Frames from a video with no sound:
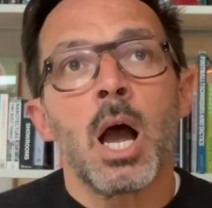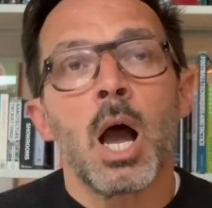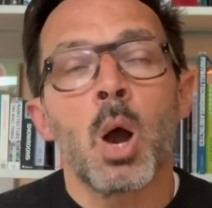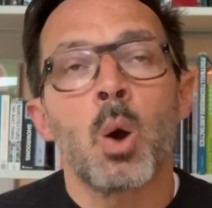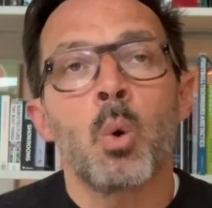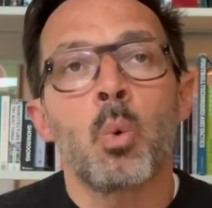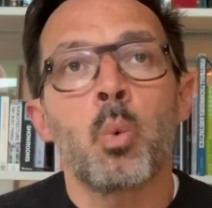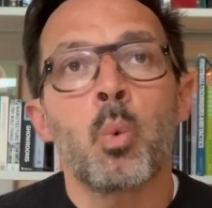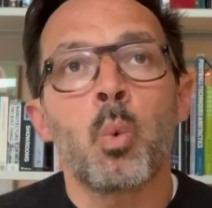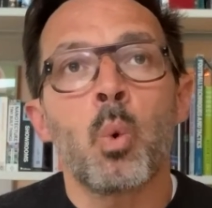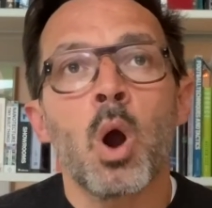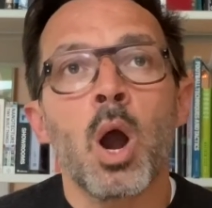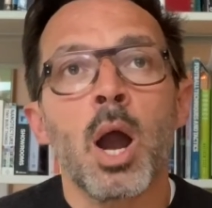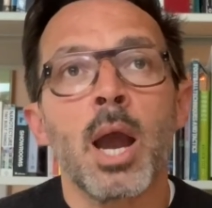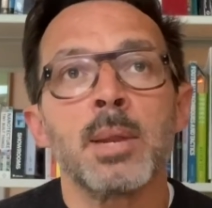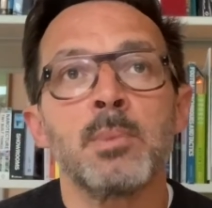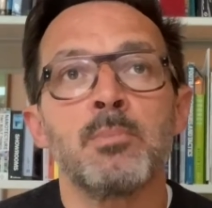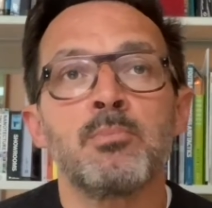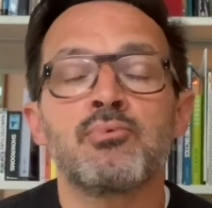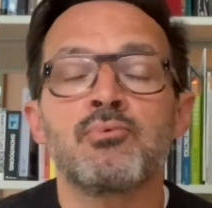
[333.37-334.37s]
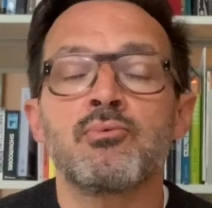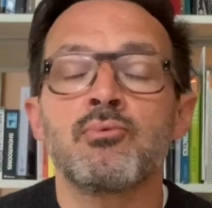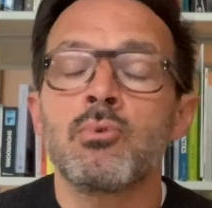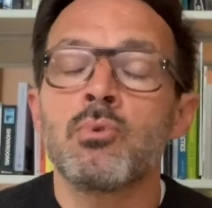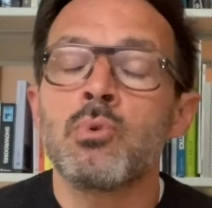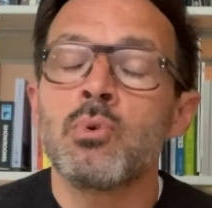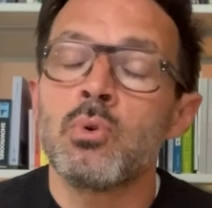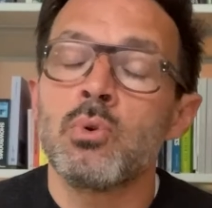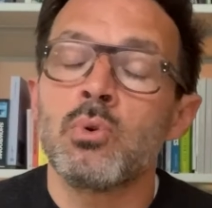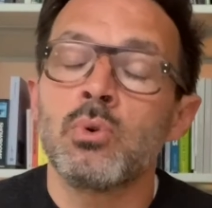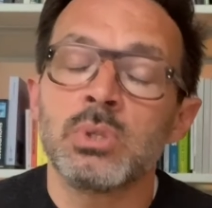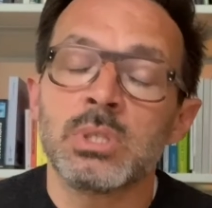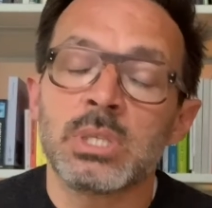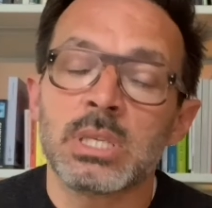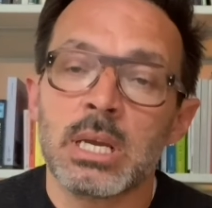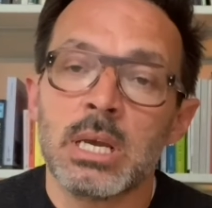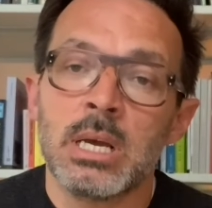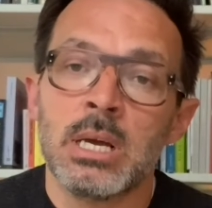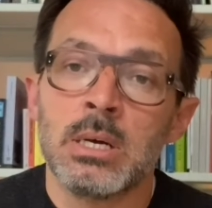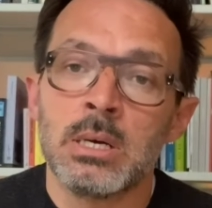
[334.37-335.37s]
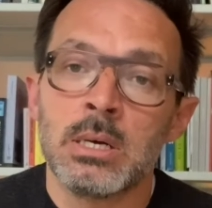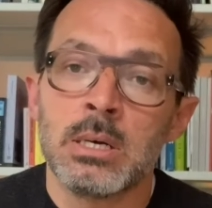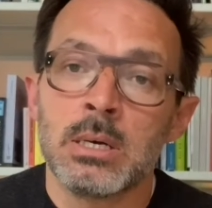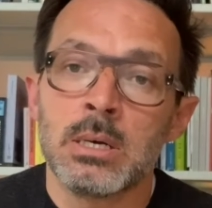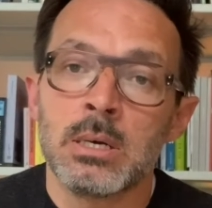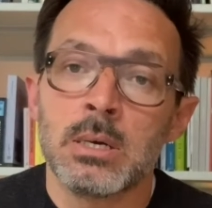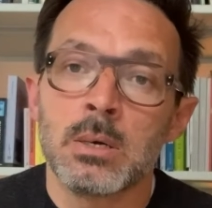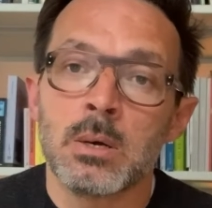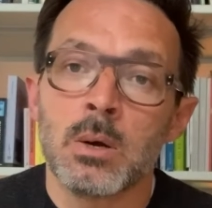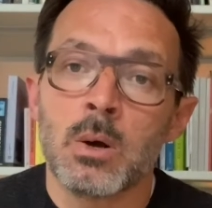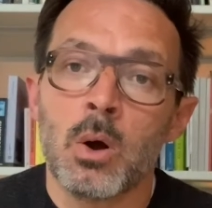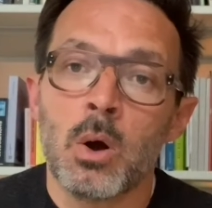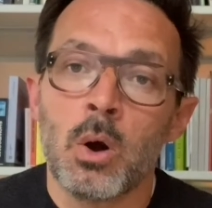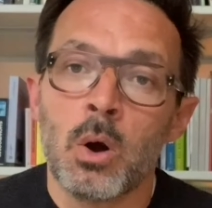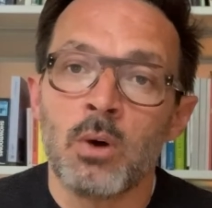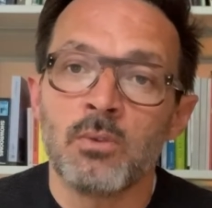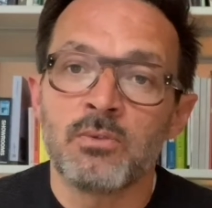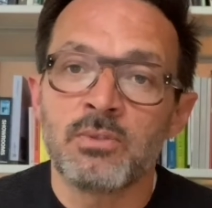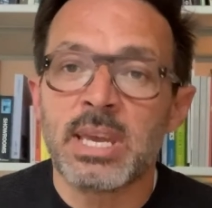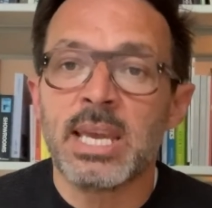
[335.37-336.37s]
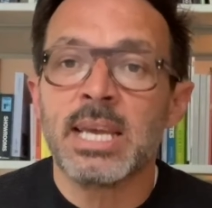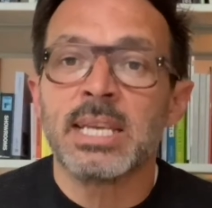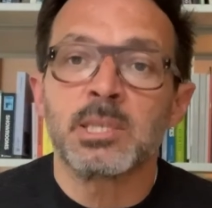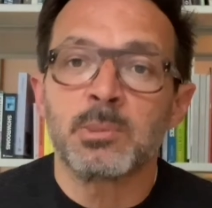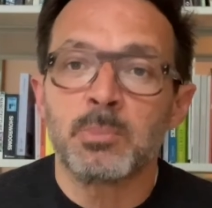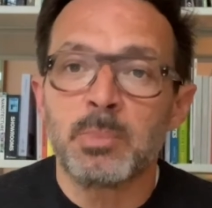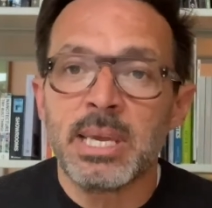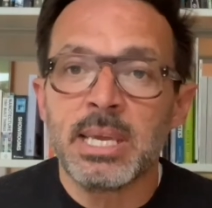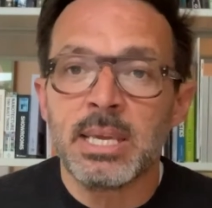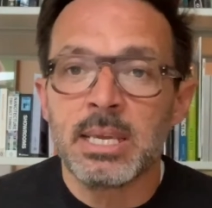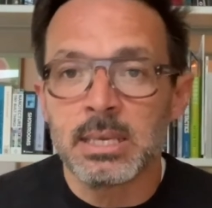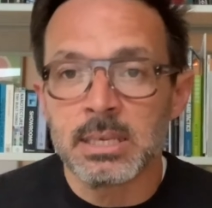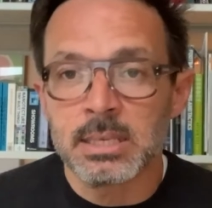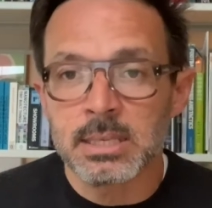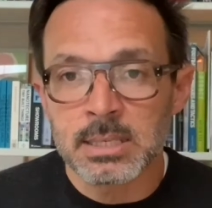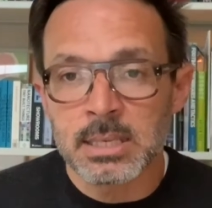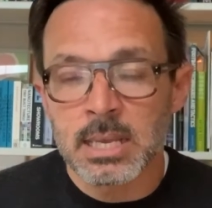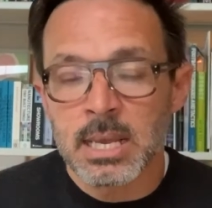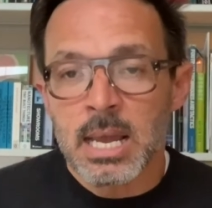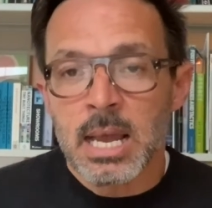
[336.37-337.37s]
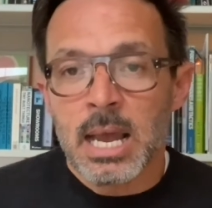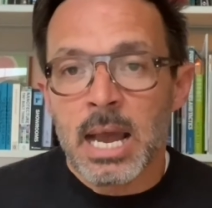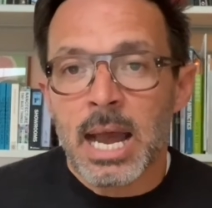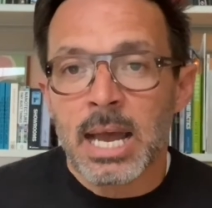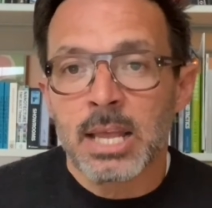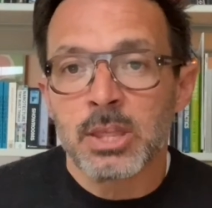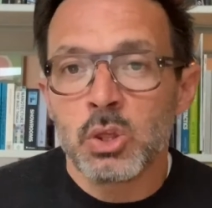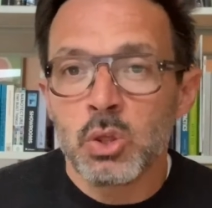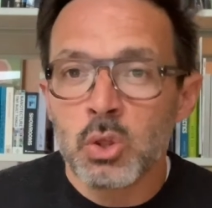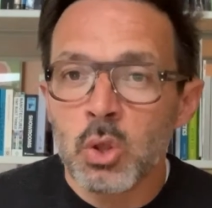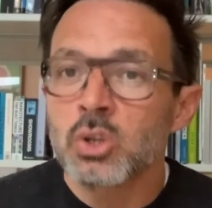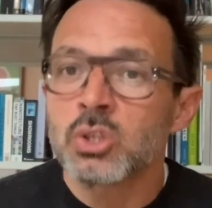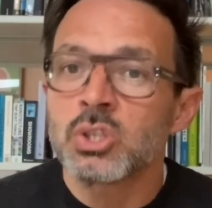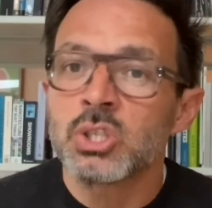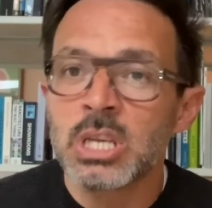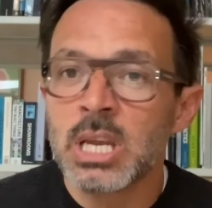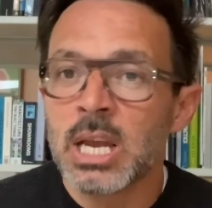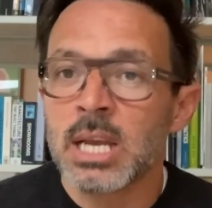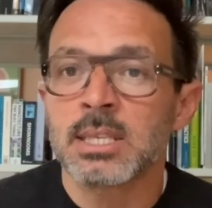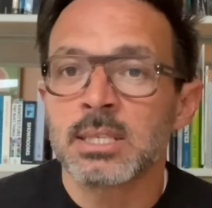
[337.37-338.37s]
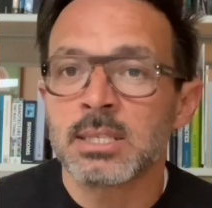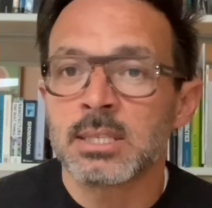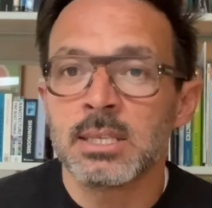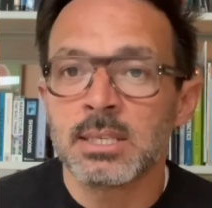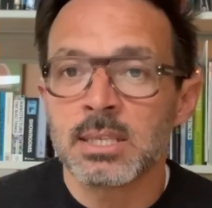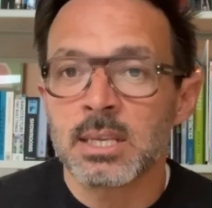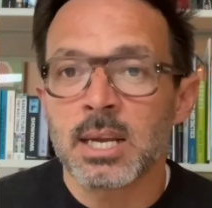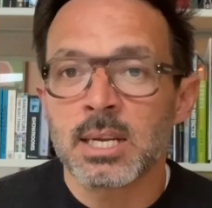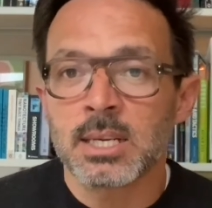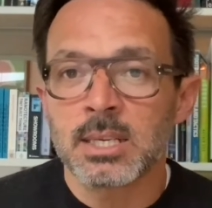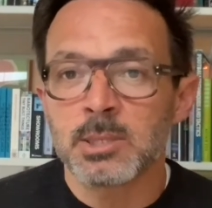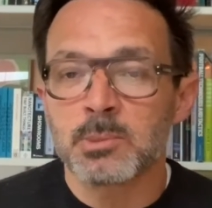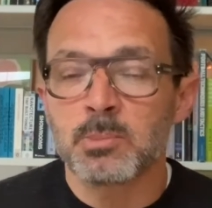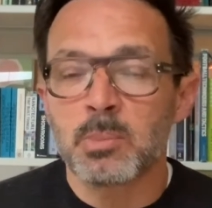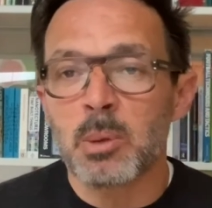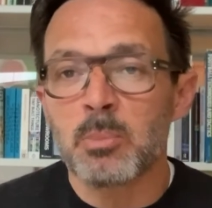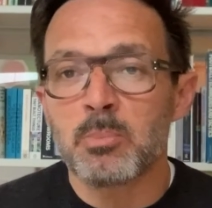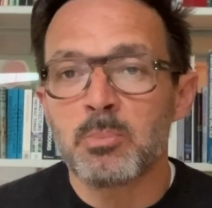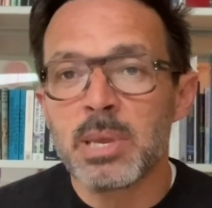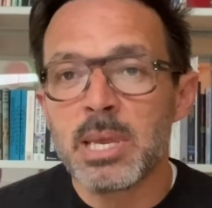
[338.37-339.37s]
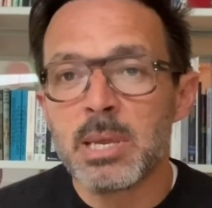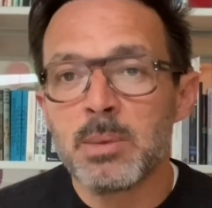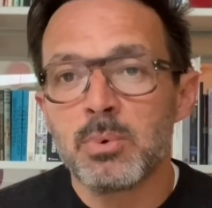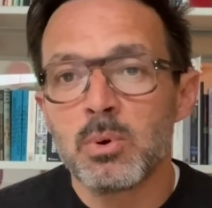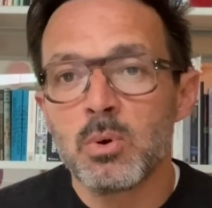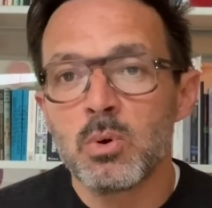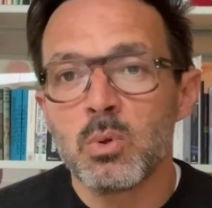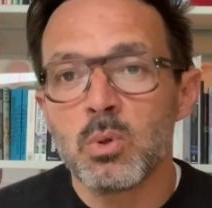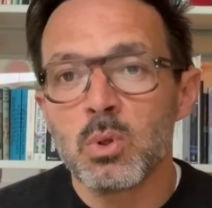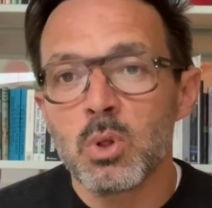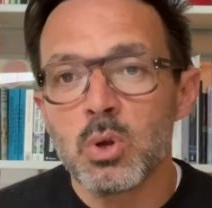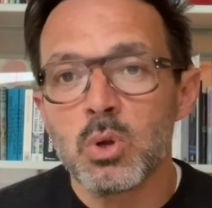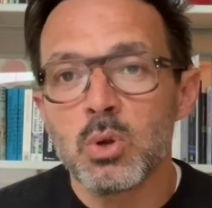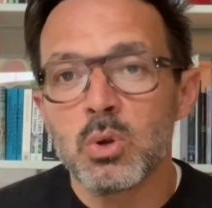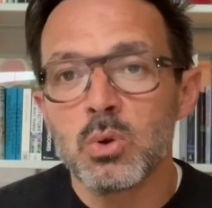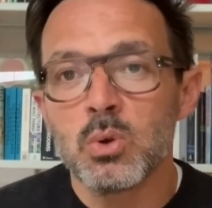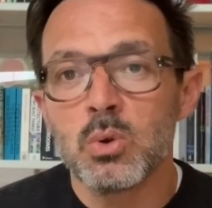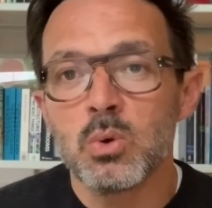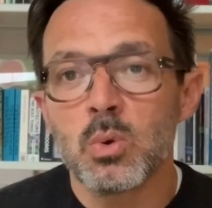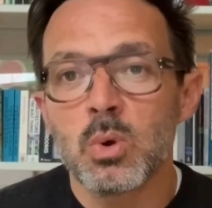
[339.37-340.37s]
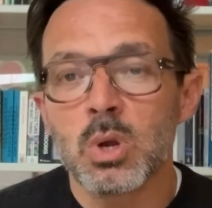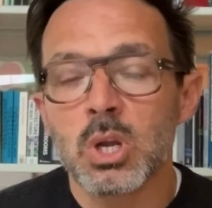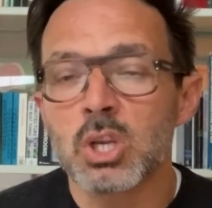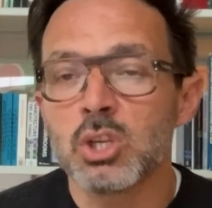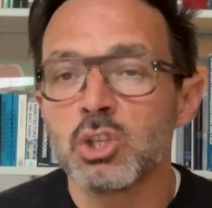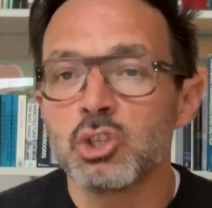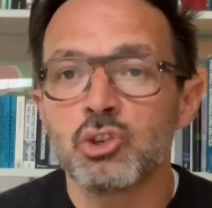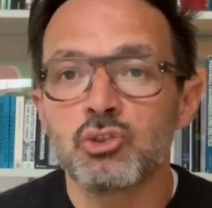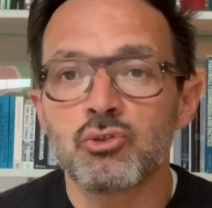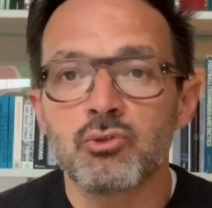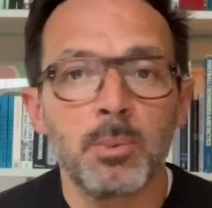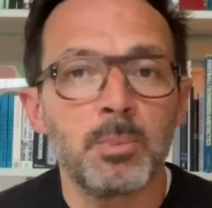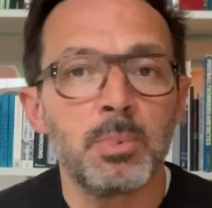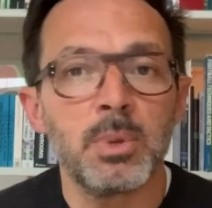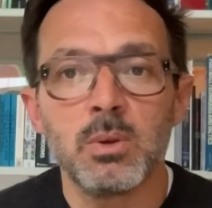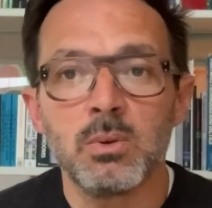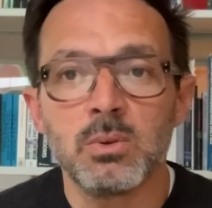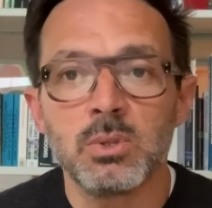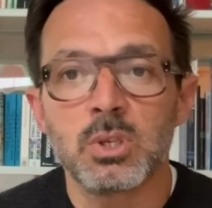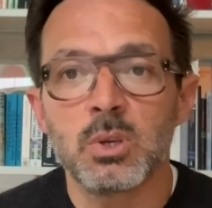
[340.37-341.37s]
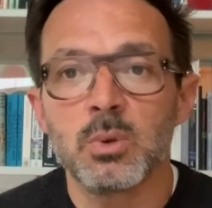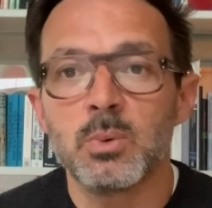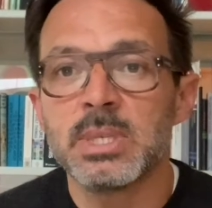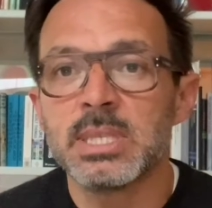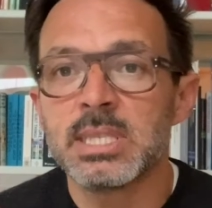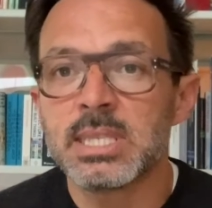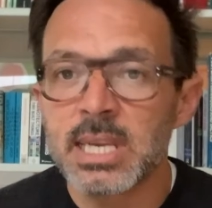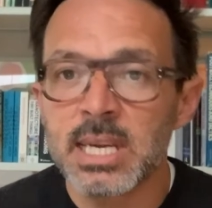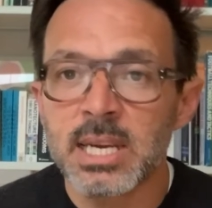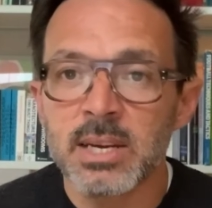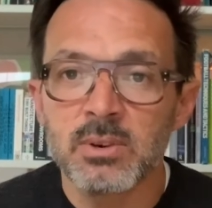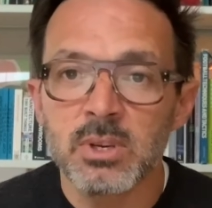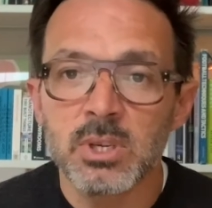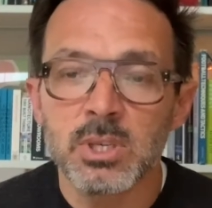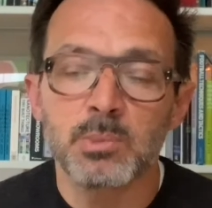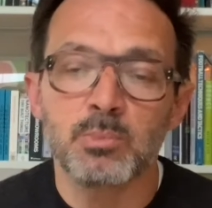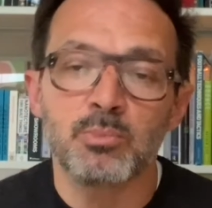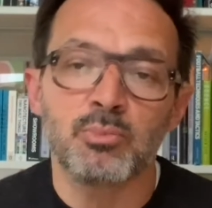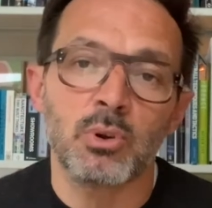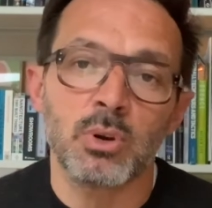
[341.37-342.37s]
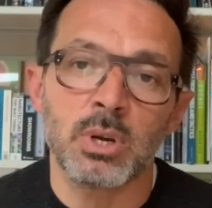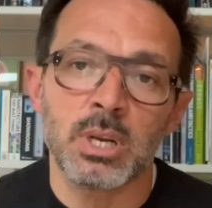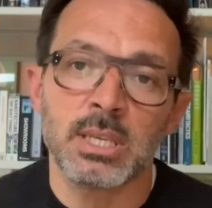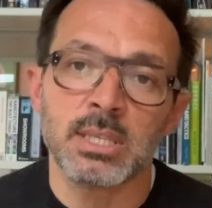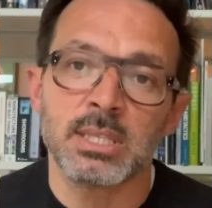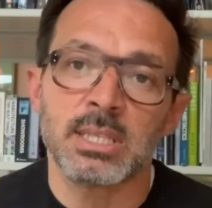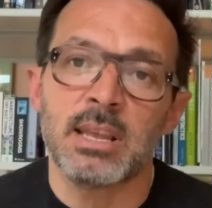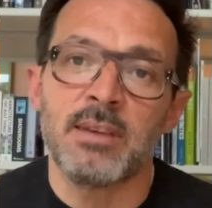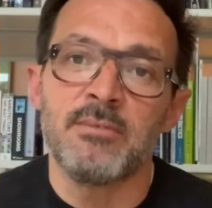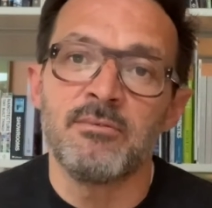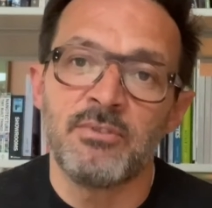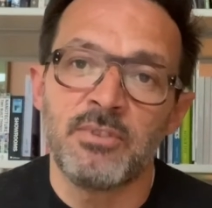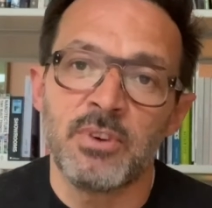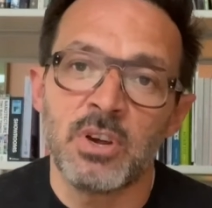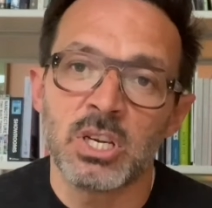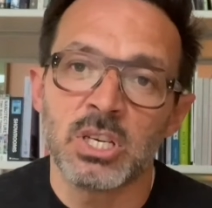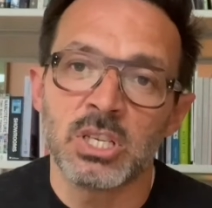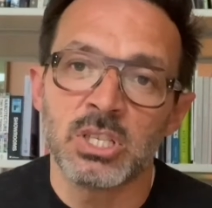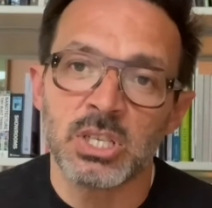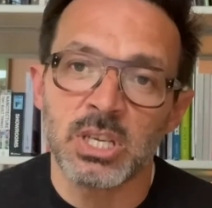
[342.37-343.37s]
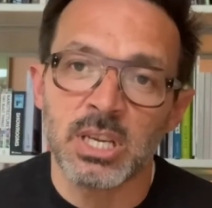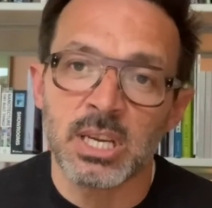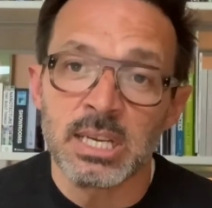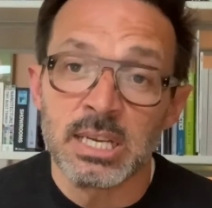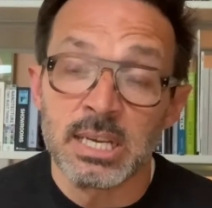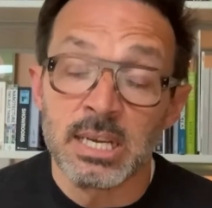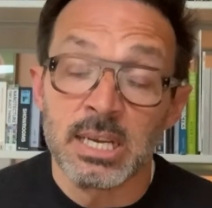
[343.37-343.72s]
a wide broad of guest speakers, and not just designers, but people who contribute to interiors, product and furniture,